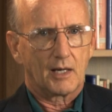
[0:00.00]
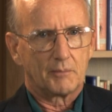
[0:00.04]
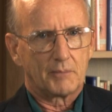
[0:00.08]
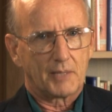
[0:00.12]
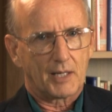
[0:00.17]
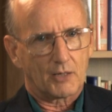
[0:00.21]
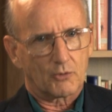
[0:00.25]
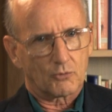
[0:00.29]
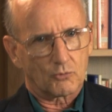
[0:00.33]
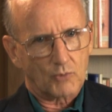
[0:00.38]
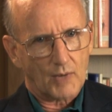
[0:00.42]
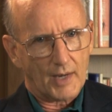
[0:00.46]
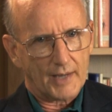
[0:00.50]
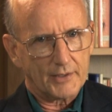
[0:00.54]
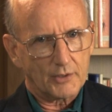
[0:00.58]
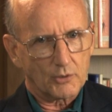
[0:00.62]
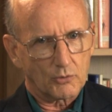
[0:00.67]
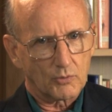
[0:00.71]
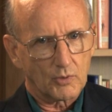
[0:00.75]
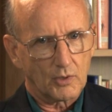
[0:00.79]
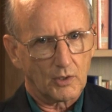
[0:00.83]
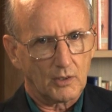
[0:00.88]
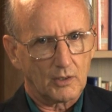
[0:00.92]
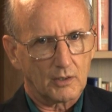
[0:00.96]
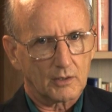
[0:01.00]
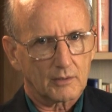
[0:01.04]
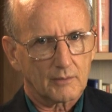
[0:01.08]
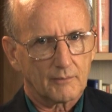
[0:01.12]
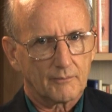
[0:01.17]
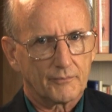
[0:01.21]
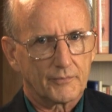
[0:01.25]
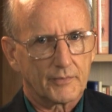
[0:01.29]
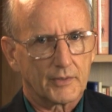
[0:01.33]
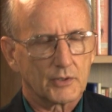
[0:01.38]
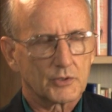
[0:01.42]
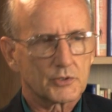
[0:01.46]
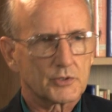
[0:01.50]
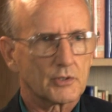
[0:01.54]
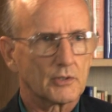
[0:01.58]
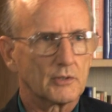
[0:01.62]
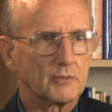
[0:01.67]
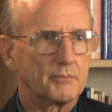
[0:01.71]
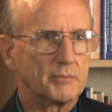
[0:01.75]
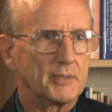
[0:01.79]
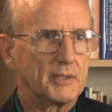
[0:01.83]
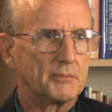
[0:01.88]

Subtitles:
about right or wrong. There are certain